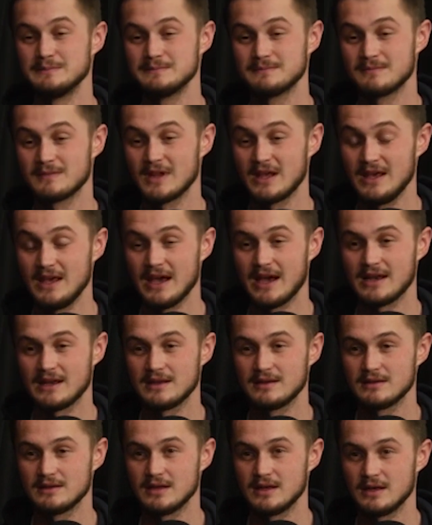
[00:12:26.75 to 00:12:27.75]
He had it
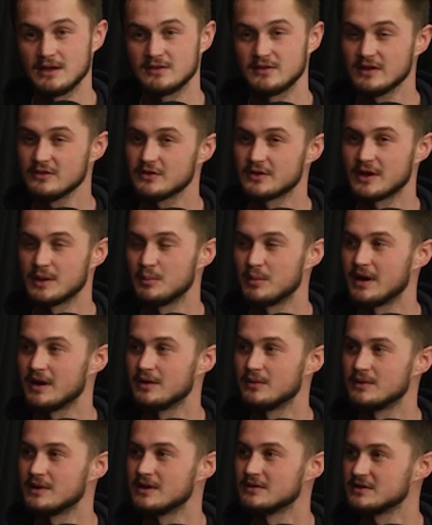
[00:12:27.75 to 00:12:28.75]
in his Instagram bio
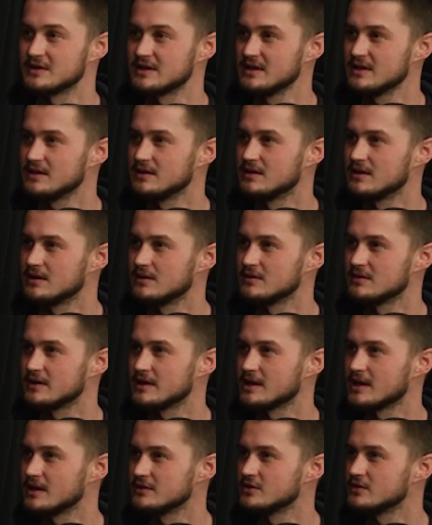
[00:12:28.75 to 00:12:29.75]
when I was a kid, and I was like,